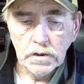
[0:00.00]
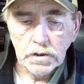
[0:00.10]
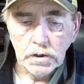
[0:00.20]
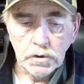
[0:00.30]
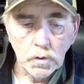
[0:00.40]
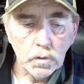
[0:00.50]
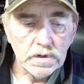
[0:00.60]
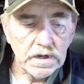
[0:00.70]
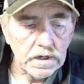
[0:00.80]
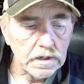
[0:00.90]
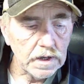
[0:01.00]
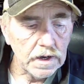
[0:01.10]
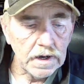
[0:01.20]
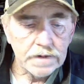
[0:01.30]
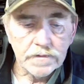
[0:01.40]
You don't need to
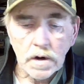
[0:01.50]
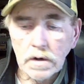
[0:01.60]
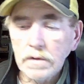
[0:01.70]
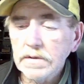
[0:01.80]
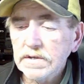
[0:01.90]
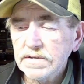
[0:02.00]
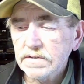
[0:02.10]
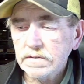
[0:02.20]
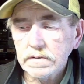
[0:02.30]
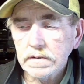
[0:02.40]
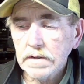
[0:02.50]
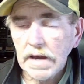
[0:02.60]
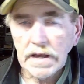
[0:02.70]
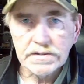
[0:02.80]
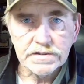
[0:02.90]
have all this
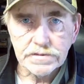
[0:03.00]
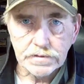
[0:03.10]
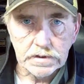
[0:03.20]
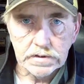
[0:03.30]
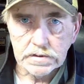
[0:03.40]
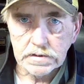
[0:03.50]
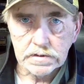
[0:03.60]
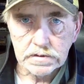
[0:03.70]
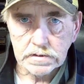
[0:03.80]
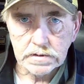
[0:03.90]
gadgetry to,